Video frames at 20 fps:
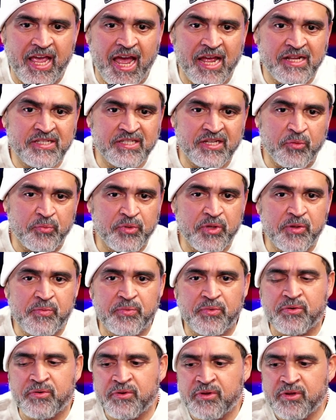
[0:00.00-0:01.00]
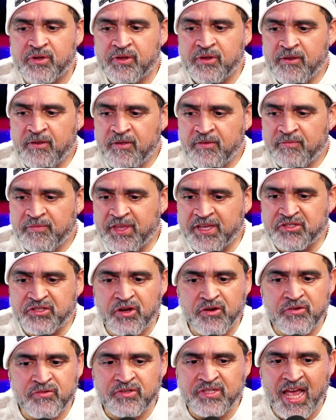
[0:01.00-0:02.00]
I tell people there's
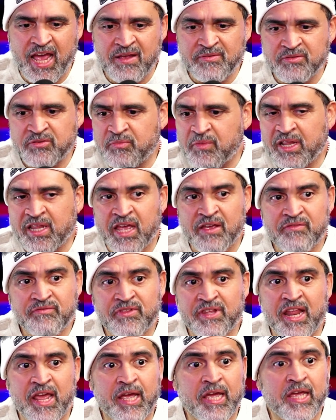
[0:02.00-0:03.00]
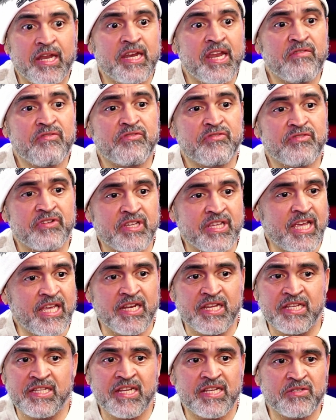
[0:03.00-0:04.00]
certain times in my life that I can never forget.
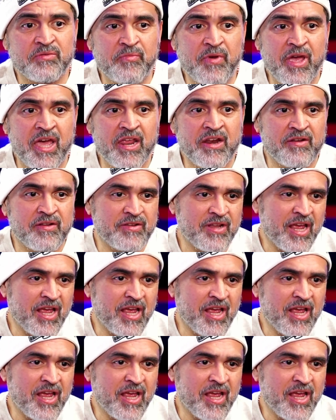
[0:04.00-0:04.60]
It doesn't matter.